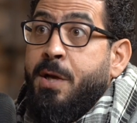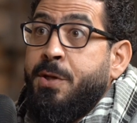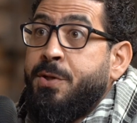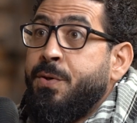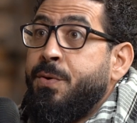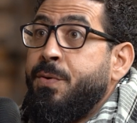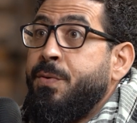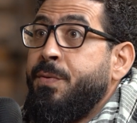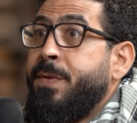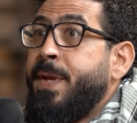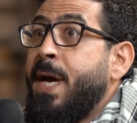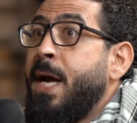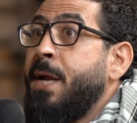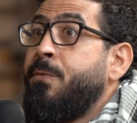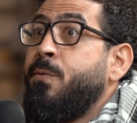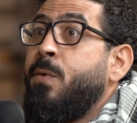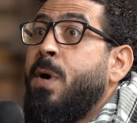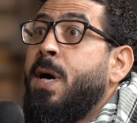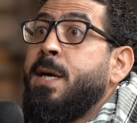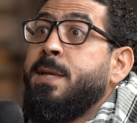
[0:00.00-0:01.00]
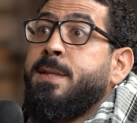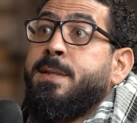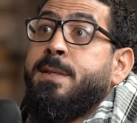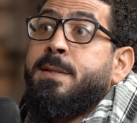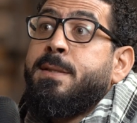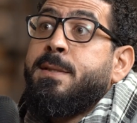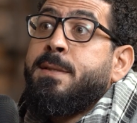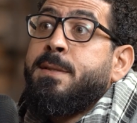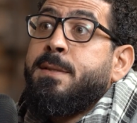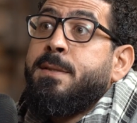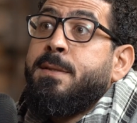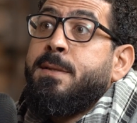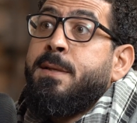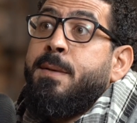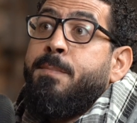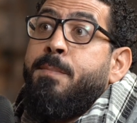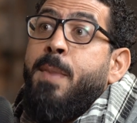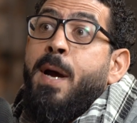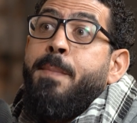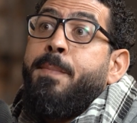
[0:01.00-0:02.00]
So that was
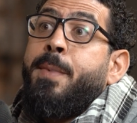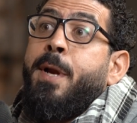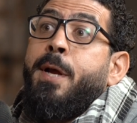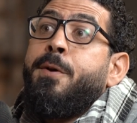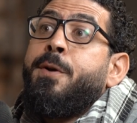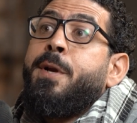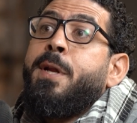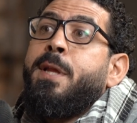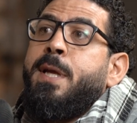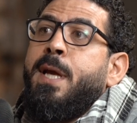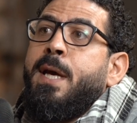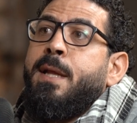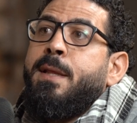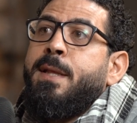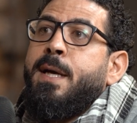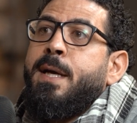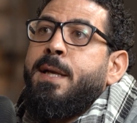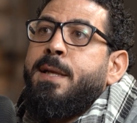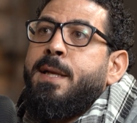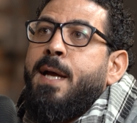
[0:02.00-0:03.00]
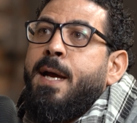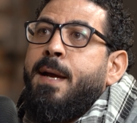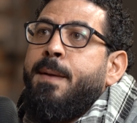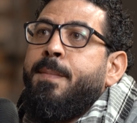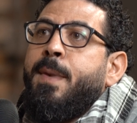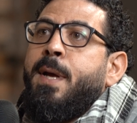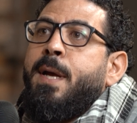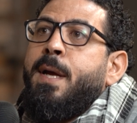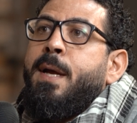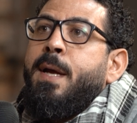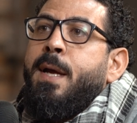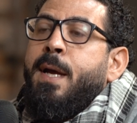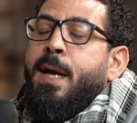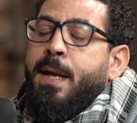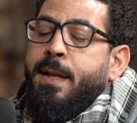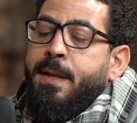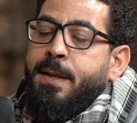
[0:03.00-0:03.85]
my priority at that time.